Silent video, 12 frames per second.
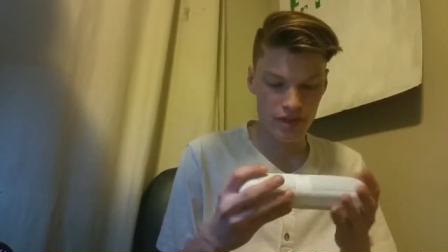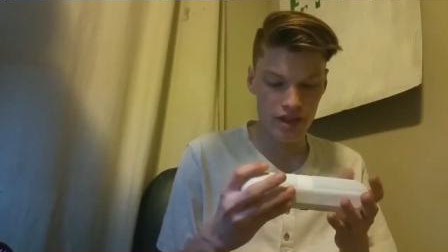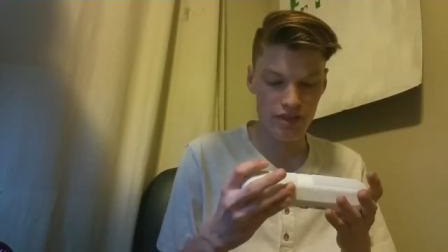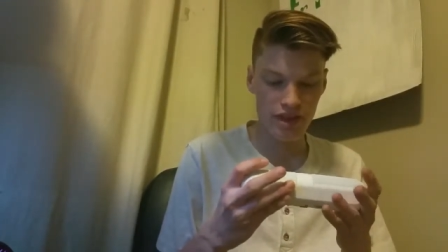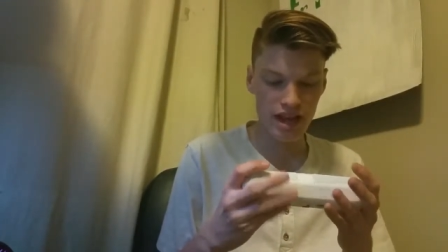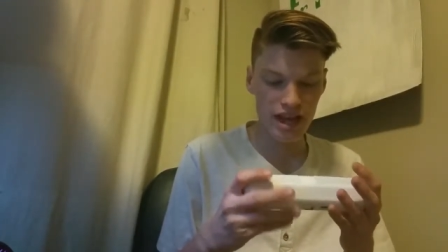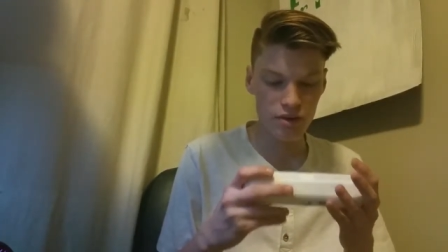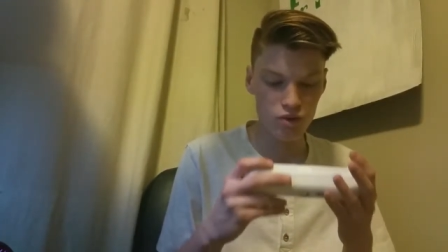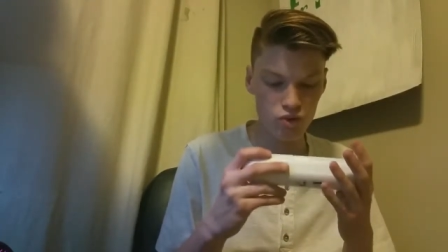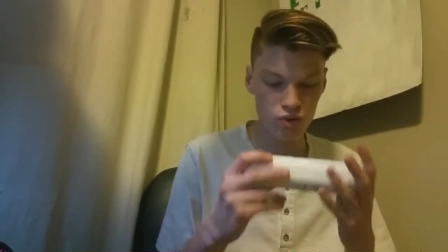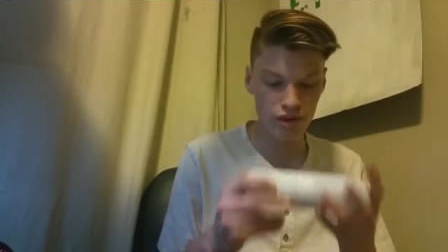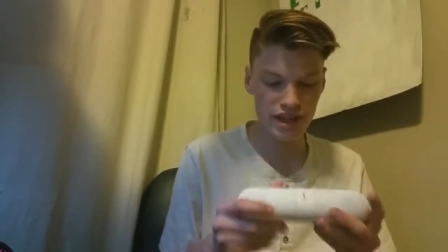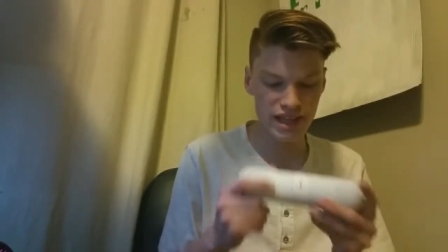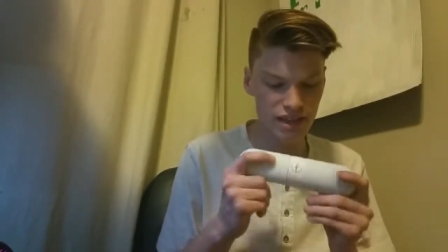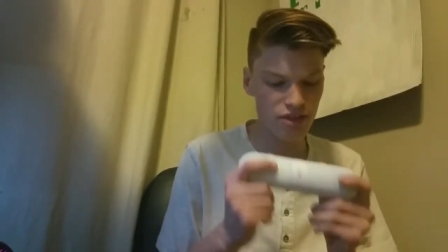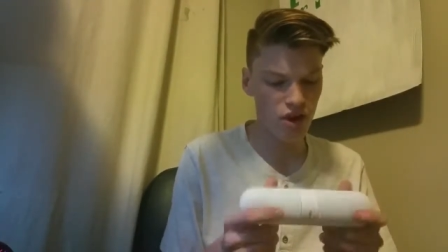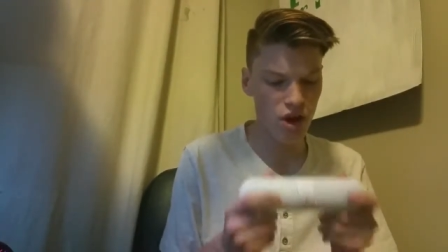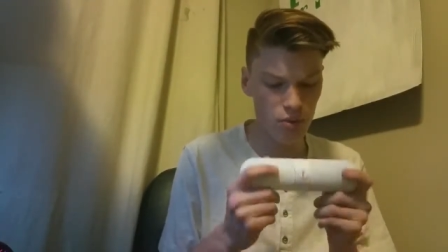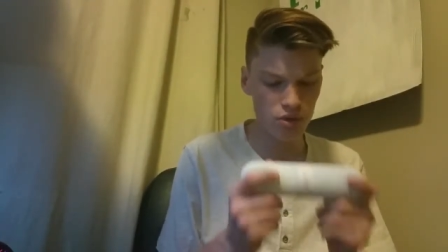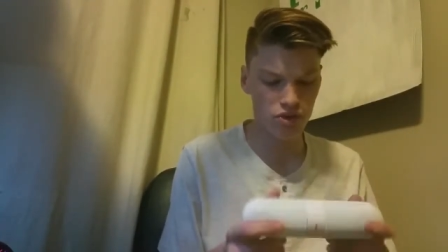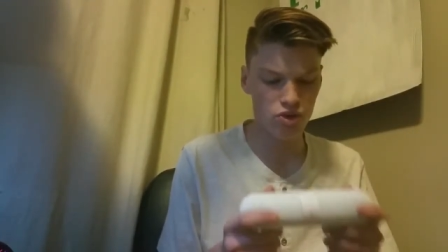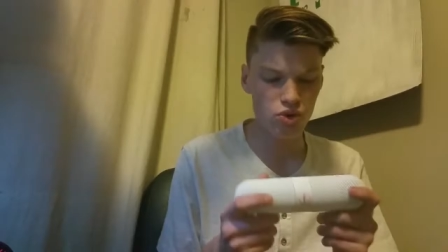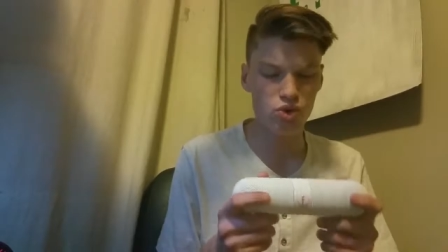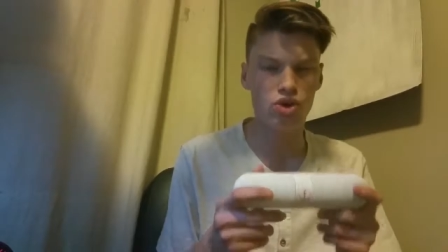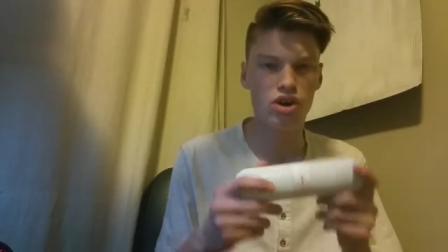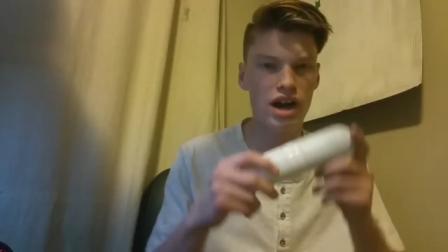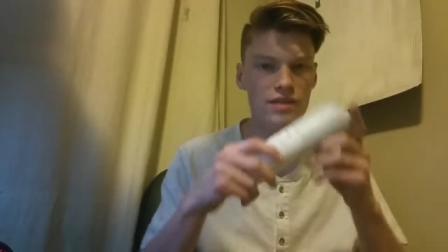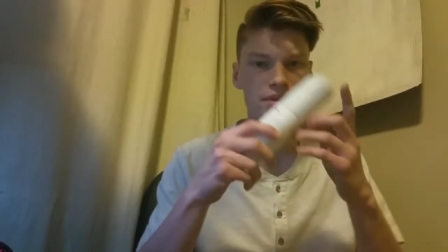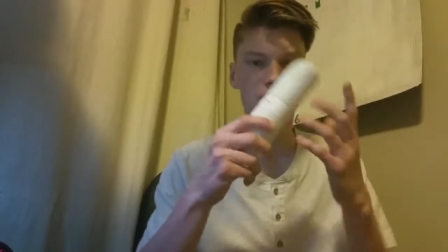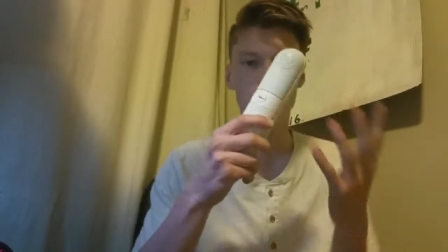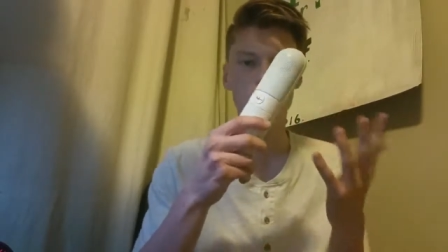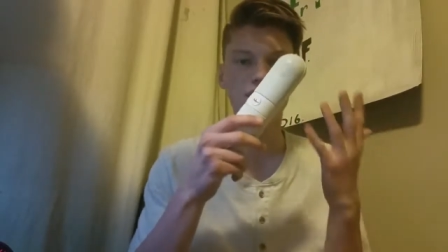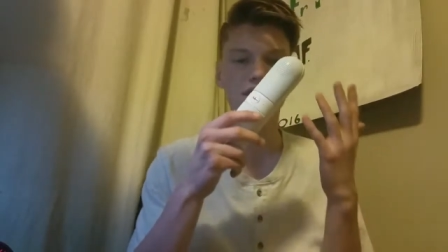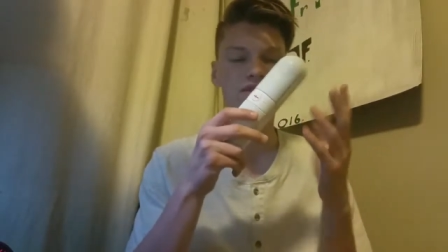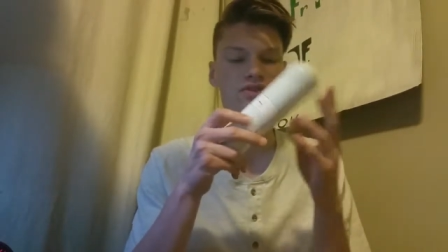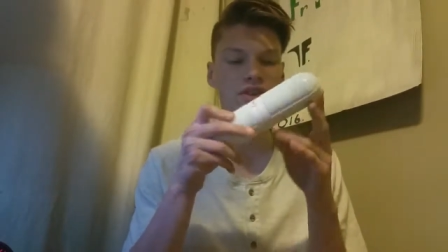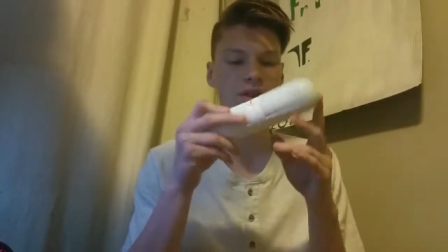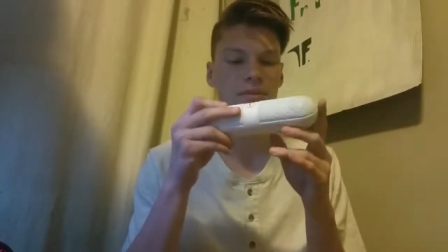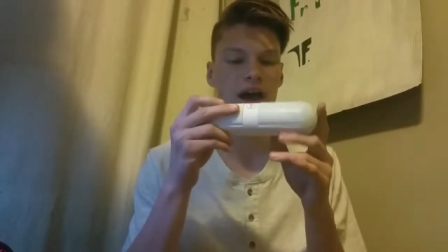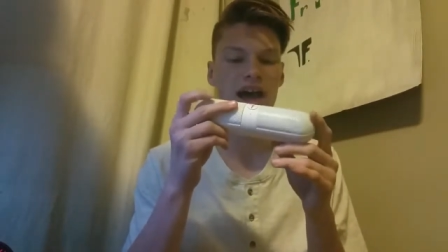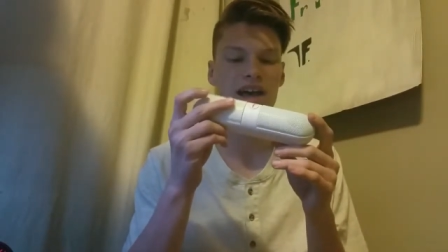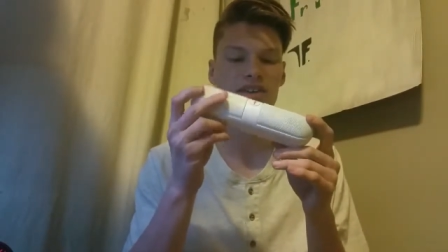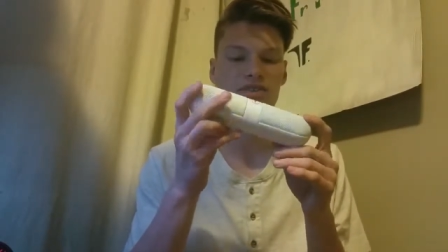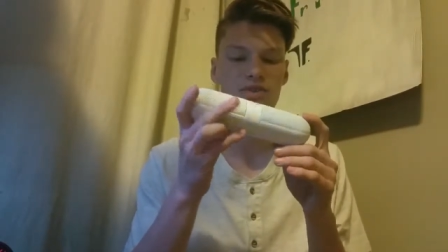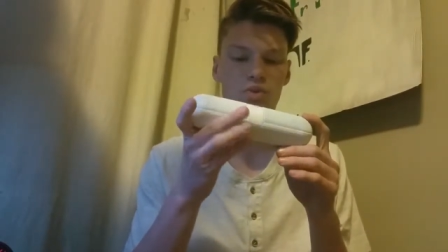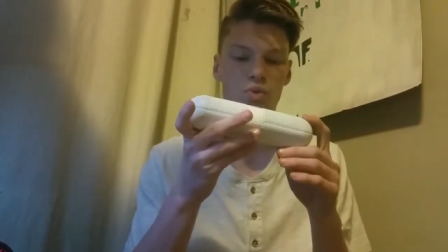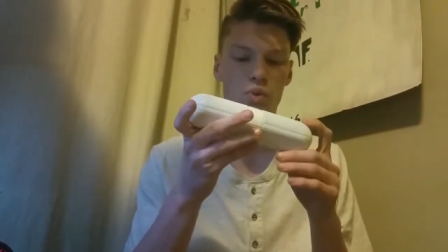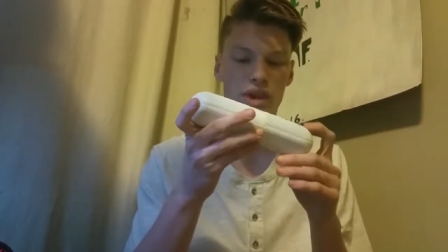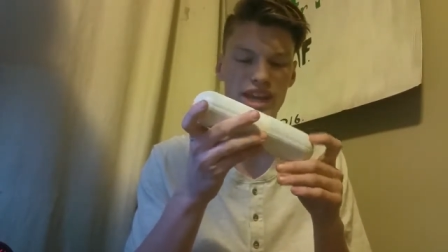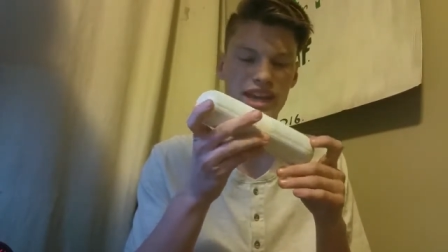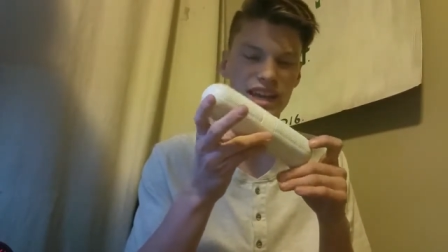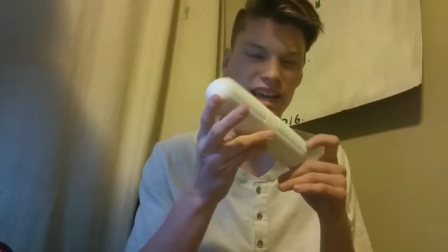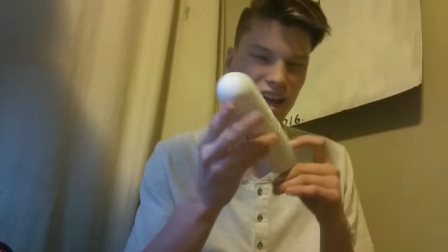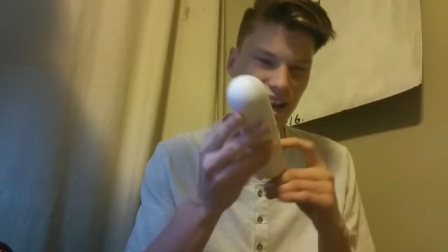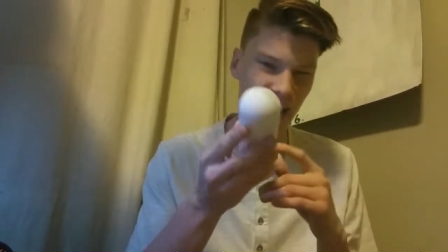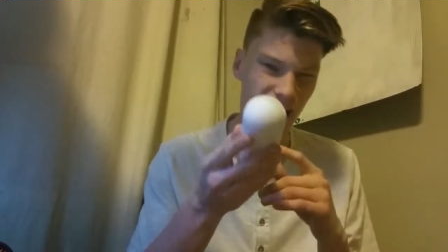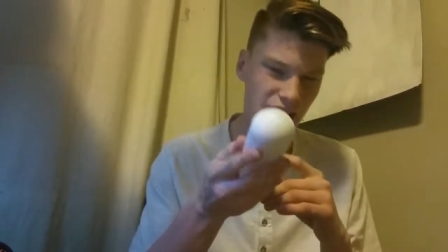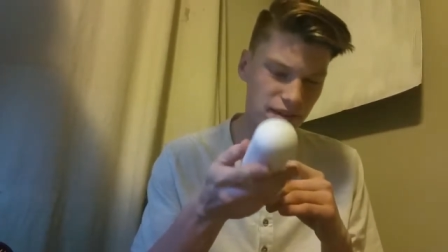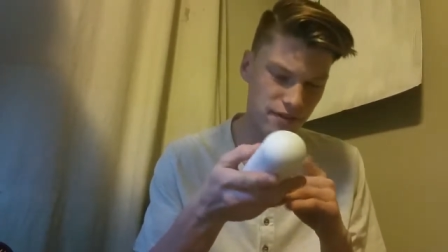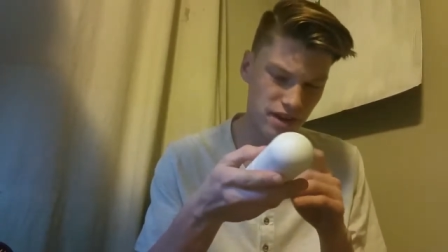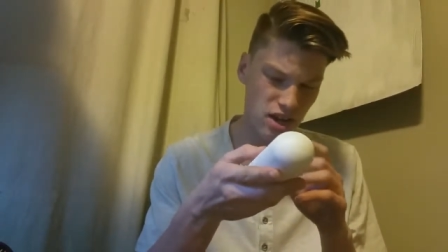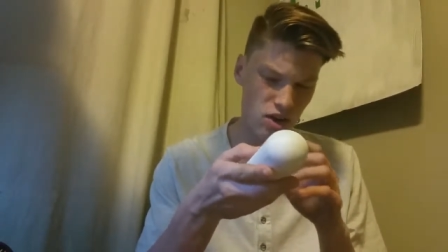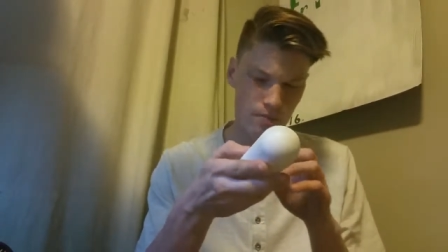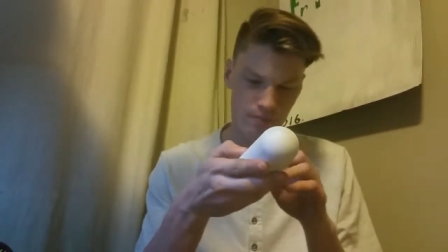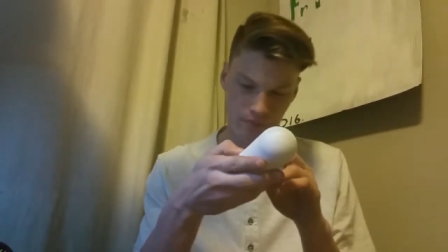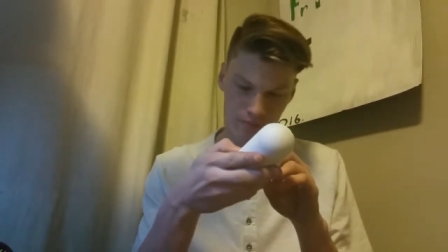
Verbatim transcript: The thing I really thought was cool. I've been using this for the past week and a half now.